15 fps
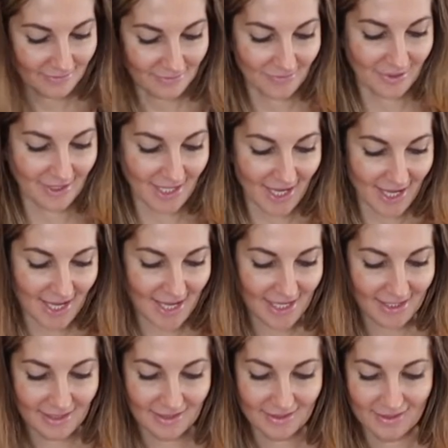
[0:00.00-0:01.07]
We
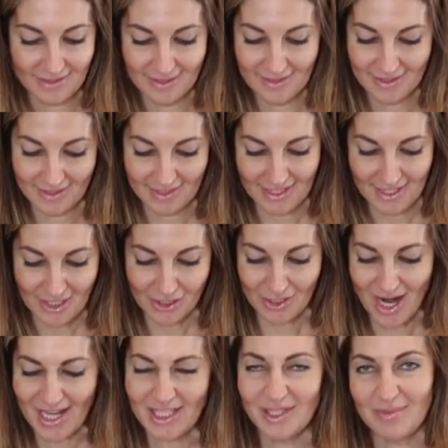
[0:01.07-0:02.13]
add.
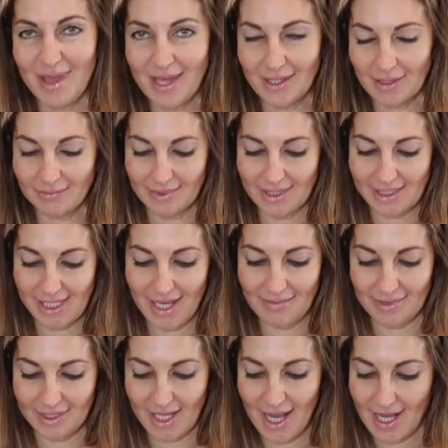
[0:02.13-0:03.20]
Try to make them the
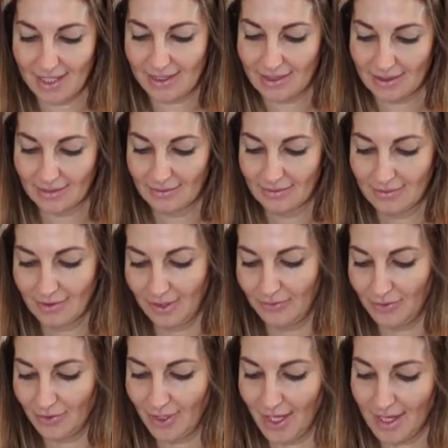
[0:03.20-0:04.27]
same size if
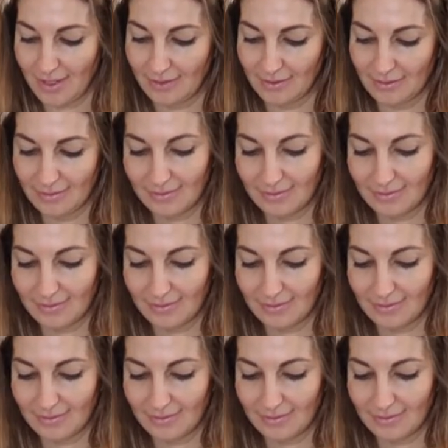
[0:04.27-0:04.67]
you can,